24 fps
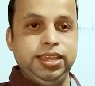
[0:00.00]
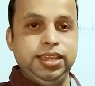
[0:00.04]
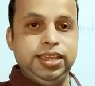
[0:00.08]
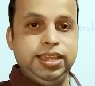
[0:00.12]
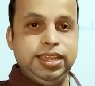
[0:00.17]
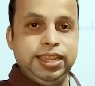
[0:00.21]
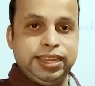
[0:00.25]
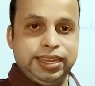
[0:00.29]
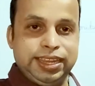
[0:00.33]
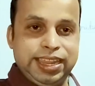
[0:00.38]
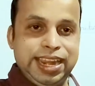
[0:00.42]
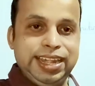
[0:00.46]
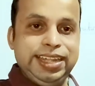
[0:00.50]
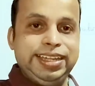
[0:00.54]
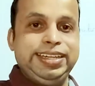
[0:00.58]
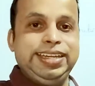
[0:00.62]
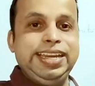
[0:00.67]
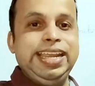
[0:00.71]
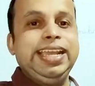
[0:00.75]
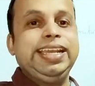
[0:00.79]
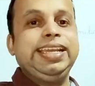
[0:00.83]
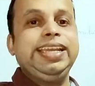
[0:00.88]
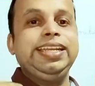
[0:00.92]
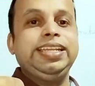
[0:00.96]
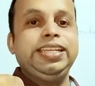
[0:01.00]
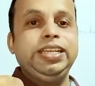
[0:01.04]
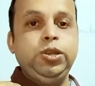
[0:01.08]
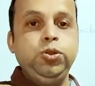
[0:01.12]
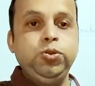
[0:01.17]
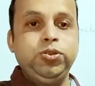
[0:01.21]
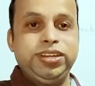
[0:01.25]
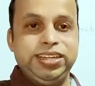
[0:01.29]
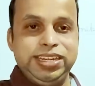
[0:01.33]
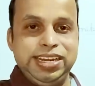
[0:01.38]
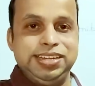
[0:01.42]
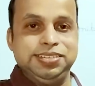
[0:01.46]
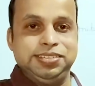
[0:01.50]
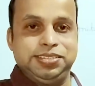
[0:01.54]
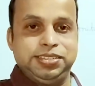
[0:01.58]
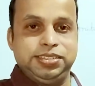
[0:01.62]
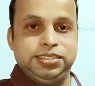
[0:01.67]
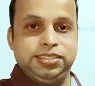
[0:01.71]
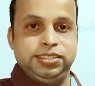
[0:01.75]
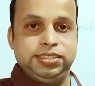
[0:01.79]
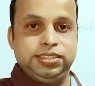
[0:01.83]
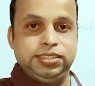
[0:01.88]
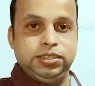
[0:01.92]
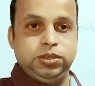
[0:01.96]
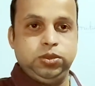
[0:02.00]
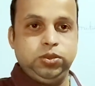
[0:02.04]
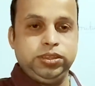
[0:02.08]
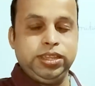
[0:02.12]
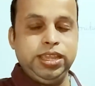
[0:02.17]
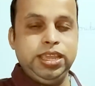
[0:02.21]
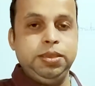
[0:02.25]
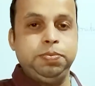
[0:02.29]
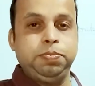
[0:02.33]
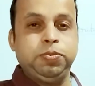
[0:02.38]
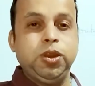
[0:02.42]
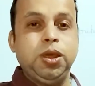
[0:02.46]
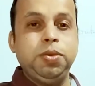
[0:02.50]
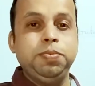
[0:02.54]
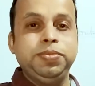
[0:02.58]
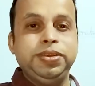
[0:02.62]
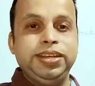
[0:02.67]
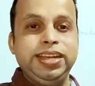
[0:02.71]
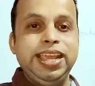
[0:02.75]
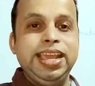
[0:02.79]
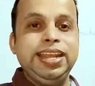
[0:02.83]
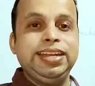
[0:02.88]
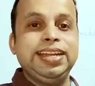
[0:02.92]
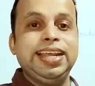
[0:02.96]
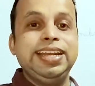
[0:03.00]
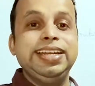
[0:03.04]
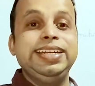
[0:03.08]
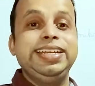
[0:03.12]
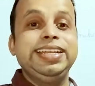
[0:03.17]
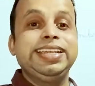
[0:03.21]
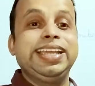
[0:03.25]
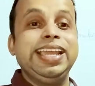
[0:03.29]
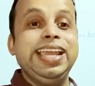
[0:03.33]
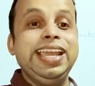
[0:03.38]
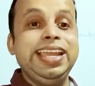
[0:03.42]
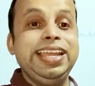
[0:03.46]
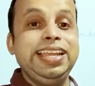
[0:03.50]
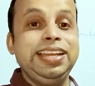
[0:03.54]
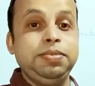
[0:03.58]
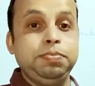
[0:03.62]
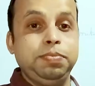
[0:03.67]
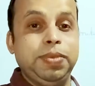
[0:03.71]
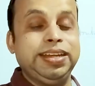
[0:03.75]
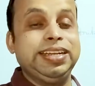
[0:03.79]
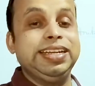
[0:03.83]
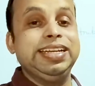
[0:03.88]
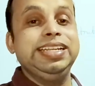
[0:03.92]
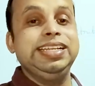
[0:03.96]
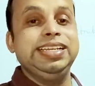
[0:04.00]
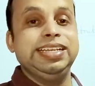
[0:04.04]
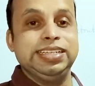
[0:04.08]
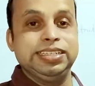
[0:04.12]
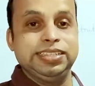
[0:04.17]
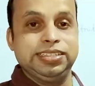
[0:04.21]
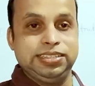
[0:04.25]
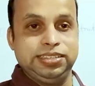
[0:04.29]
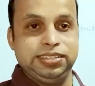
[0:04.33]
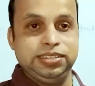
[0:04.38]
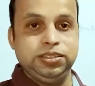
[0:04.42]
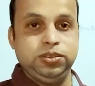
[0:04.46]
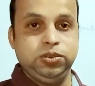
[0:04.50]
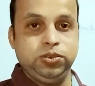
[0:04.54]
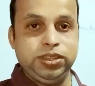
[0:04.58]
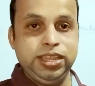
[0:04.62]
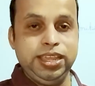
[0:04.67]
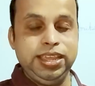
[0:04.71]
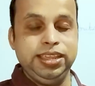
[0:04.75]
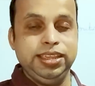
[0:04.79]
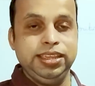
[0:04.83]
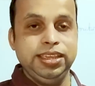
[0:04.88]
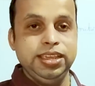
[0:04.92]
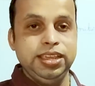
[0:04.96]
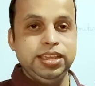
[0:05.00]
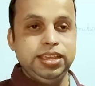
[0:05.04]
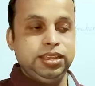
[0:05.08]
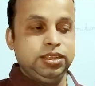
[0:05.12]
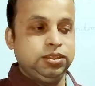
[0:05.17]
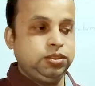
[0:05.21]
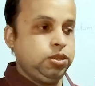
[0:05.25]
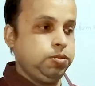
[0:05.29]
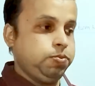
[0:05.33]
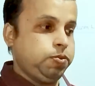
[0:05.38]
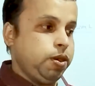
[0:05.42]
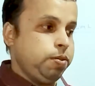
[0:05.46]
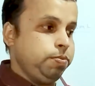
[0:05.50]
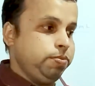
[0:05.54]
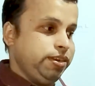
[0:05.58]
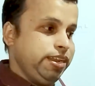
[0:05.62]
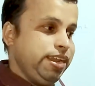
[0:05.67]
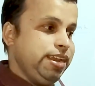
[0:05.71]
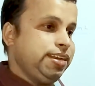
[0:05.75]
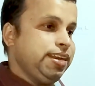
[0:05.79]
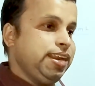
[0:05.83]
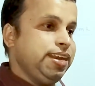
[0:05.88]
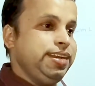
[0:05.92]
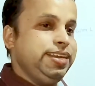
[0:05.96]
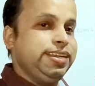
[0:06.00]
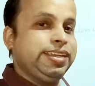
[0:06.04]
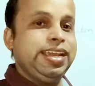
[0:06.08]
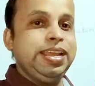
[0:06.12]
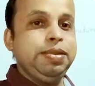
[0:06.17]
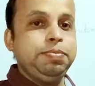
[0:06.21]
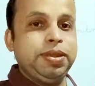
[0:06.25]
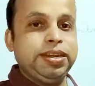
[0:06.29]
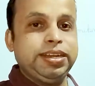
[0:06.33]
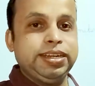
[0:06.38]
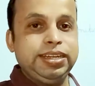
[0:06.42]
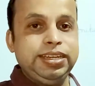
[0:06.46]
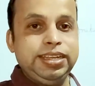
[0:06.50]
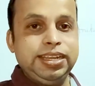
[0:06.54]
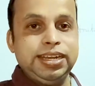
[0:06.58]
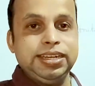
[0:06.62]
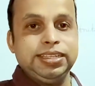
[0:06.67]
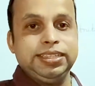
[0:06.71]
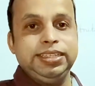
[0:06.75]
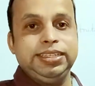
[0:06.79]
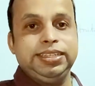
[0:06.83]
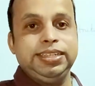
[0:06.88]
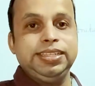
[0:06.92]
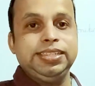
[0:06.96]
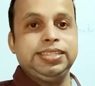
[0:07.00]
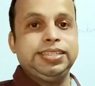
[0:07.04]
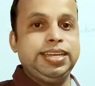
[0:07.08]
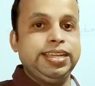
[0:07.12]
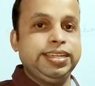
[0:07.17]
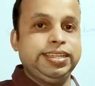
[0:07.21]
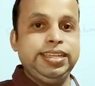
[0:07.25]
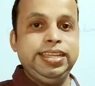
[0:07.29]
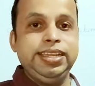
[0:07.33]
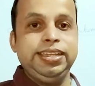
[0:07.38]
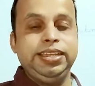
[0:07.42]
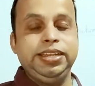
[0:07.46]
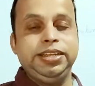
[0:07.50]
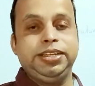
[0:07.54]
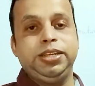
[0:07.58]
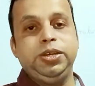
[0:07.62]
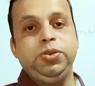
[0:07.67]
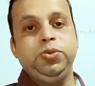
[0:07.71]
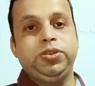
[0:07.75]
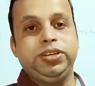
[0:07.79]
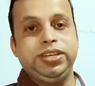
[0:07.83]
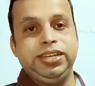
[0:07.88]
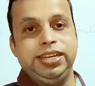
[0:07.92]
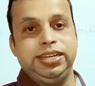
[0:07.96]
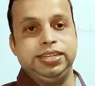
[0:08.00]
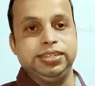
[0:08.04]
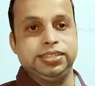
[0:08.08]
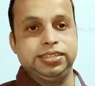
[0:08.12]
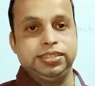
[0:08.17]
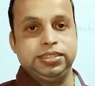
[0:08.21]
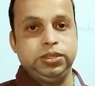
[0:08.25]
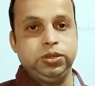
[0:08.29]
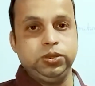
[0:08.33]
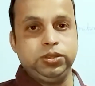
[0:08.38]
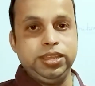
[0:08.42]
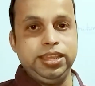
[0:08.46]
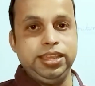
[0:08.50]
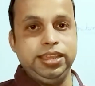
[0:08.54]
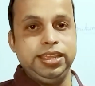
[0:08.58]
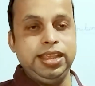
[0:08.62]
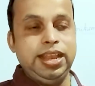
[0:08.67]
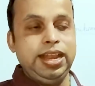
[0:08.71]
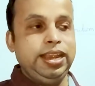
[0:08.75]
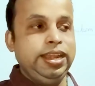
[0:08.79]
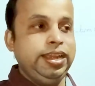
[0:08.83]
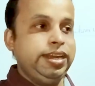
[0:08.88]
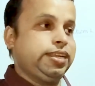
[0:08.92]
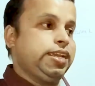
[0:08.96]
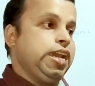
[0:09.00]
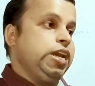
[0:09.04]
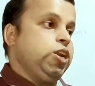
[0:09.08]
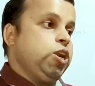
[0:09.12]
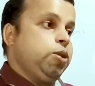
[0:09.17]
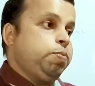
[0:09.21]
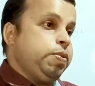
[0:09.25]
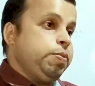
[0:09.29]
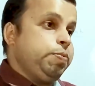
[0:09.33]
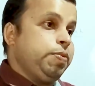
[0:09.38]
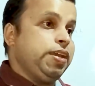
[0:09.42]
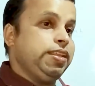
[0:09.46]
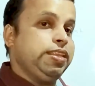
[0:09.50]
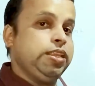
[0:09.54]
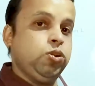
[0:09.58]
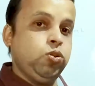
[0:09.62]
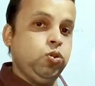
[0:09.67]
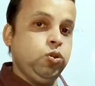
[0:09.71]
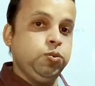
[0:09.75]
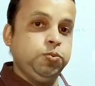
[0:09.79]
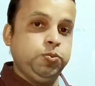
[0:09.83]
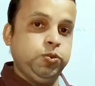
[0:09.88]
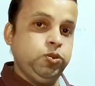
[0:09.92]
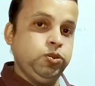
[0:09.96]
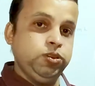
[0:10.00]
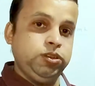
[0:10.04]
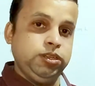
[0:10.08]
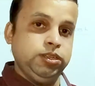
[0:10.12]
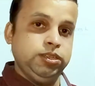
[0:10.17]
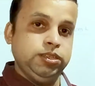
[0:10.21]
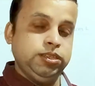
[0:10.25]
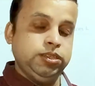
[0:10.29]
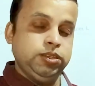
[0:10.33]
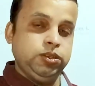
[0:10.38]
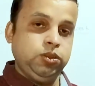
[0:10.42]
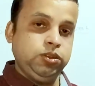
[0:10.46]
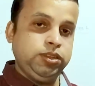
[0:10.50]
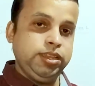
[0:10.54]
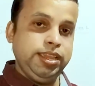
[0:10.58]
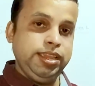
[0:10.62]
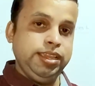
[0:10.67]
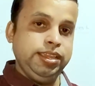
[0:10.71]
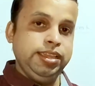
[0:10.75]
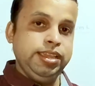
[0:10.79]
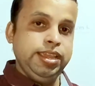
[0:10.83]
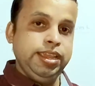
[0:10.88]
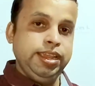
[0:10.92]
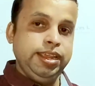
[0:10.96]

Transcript: can take its nutrients, okay, from dead and decaying materials. Okay, so from dead and decaying materials it is taking its nutrients. Okay, it cannot prepare their own food. Okay, it